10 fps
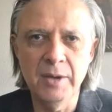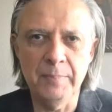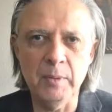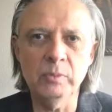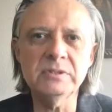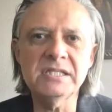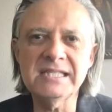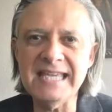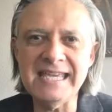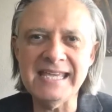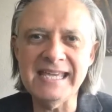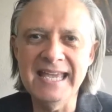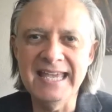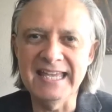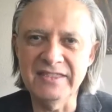but we'll see
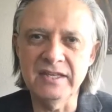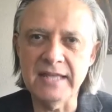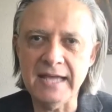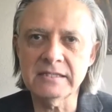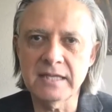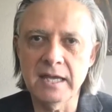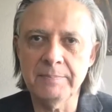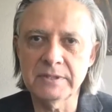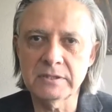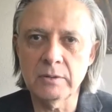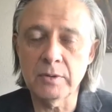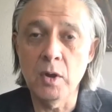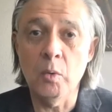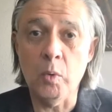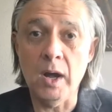in the next episode
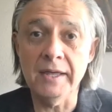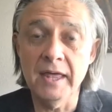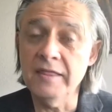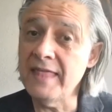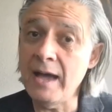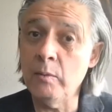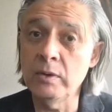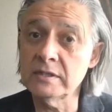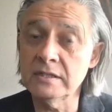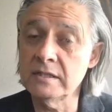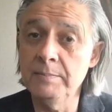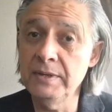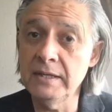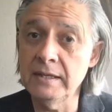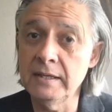why that wasn't to
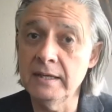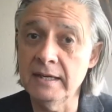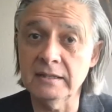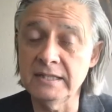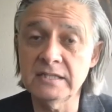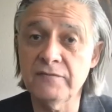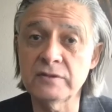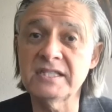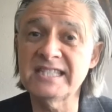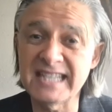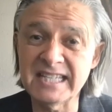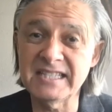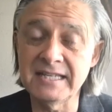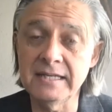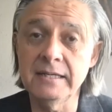be, at least for
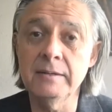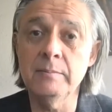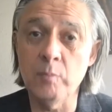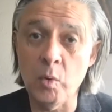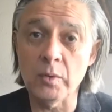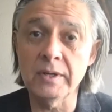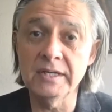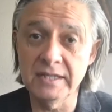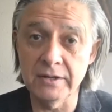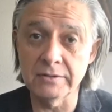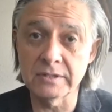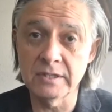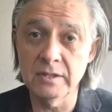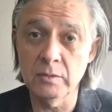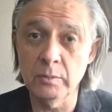60 more years.
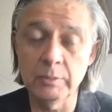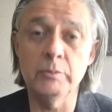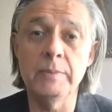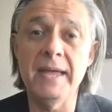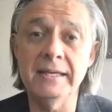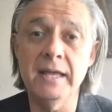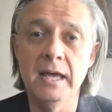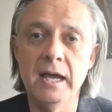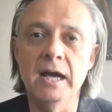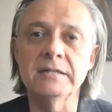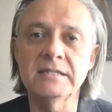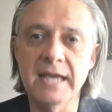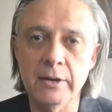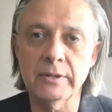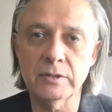We would remain a
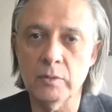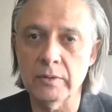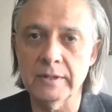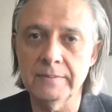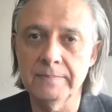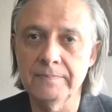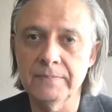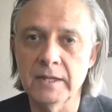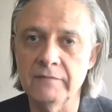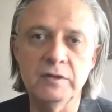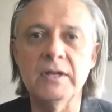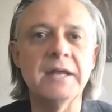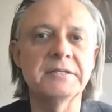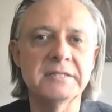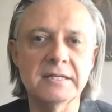territory of the
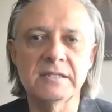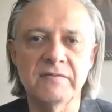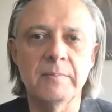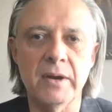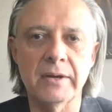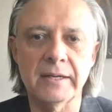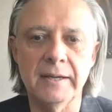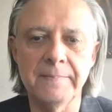United States of America.